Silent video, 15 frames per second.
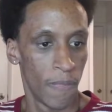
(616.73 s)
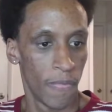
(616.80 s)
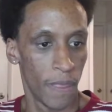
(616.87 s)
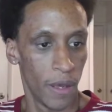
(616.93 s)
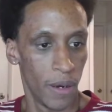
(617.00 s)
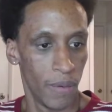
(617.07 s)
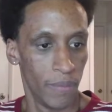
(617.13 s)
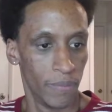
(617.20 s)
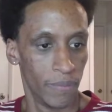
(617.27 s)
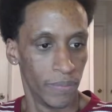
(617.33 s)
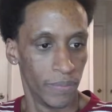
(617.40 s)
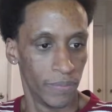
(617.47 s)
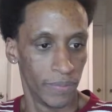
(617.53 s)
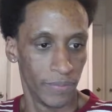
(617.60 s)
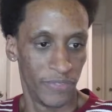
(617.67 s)

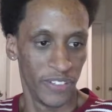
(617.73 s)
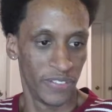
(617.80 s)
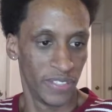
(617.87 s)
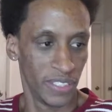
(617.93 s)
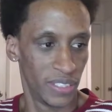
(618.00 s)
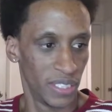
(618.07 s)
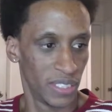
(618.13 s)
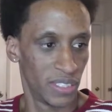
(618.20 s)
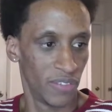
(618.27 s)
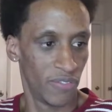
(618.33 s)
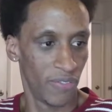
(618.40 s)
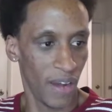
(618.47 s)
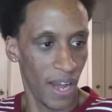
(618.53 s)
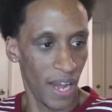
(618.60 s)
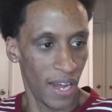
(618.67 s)

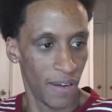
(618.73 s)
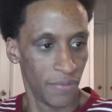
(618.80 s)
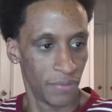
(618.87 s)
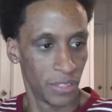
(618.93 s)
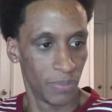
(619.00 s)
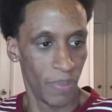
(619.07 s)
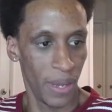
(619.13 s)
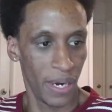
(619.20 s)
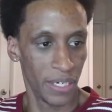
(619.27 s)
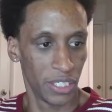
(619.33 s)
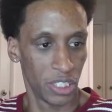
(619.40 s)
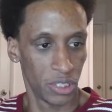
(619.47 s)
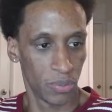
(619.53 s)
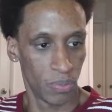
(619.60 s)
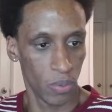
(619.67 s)
1565, Spanish
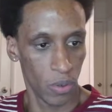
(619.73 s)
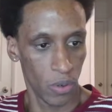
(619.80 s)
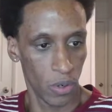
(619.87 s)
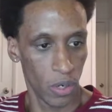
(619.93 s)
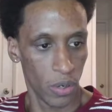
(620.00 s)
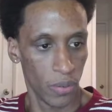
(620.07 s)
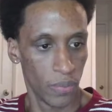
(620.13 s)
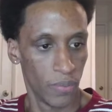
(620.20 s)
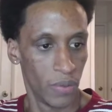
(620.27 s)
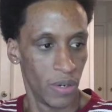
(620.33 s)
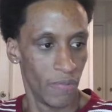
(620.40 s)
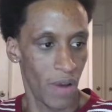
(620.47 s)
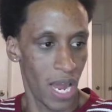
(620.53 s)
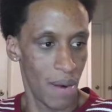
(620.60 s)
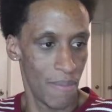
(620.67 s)
explorer
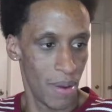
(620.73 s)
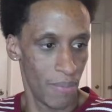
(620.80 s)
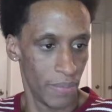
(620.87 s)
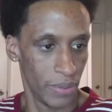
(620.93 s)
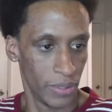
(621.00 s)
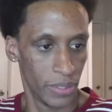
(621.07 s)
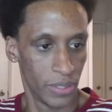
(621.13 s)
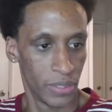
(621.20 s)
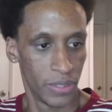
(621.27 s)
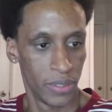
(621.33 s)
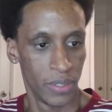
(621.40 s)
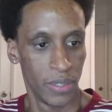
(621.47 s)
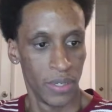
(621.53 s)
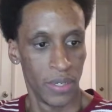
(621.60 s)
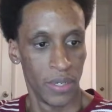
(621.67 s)
invited members
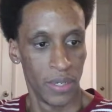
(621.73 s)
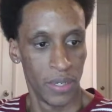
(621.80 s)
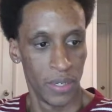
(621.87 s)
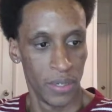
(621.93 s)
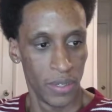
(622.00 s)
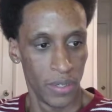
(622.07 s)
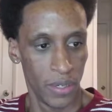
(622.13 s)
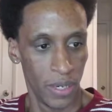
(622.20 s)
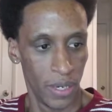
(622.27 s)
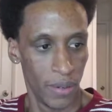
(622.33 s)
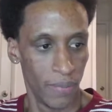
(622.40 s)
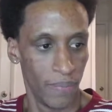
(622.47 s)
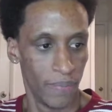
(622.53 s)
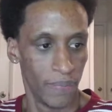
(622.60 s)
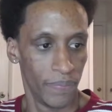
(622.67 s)
um,
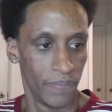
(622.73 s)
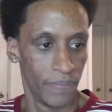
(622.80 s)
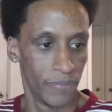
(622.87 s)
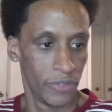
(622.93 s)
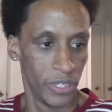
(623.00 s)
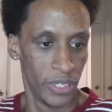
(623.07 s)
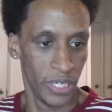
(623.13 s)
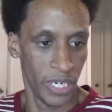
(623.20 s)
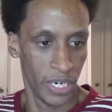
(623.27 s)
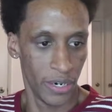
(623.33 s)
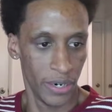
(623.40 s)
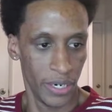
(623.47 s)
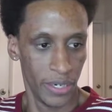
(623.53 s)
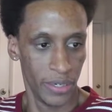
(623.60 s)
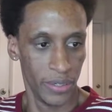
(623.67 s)
to dinner
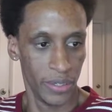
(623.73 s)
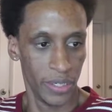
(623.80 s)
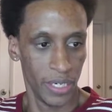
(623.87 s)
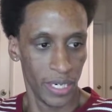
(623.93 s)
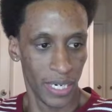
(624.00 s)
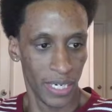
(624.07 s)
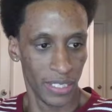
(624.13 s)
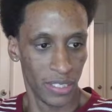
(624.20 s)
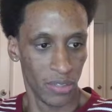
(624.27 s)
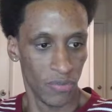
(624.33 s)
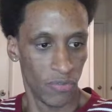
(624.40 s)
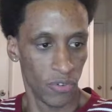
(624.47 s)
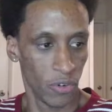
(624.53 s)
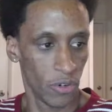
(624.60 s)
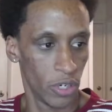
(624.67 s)
in Augustine,
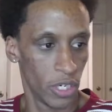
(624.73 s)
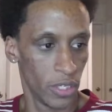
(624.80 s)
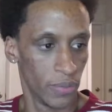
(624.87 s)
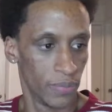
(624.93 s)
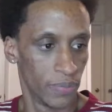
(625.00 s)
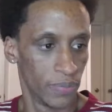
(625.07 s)
Florida.